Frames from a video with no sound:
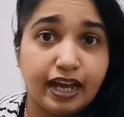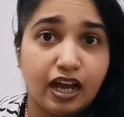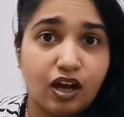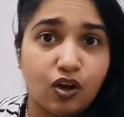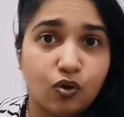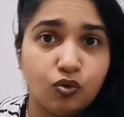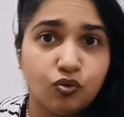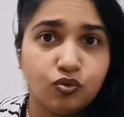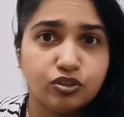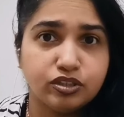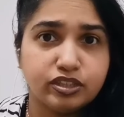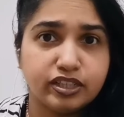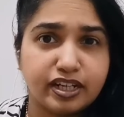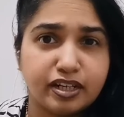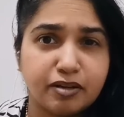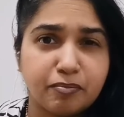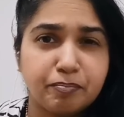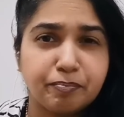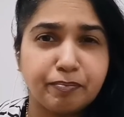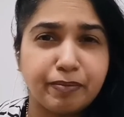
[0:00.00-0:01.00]
Now
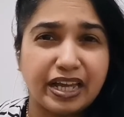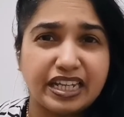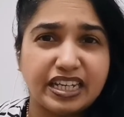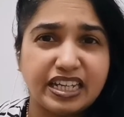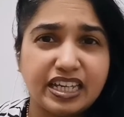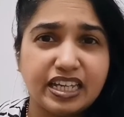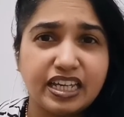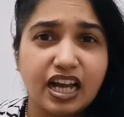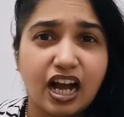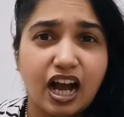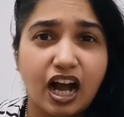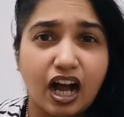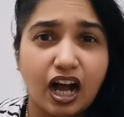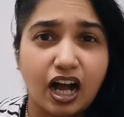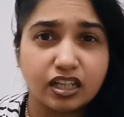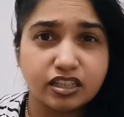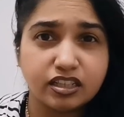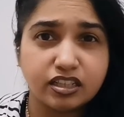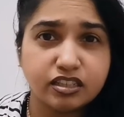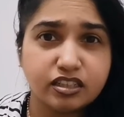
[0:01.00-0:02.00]
there are many
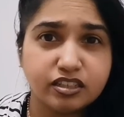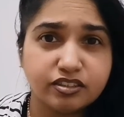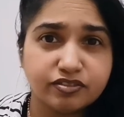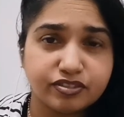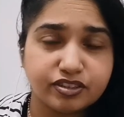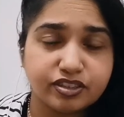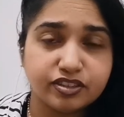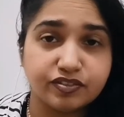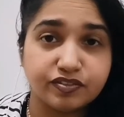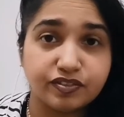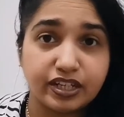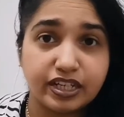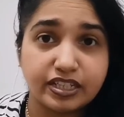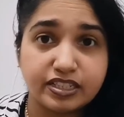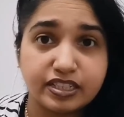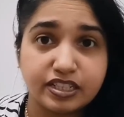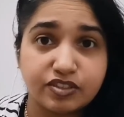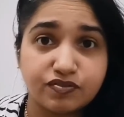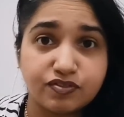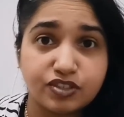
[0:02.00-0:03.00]
other different
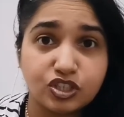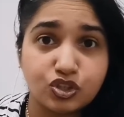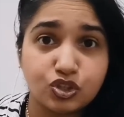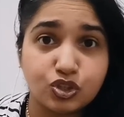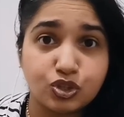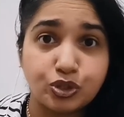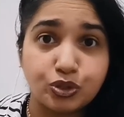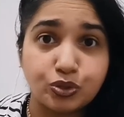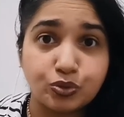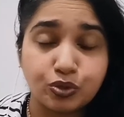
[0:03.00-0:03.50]
ways in which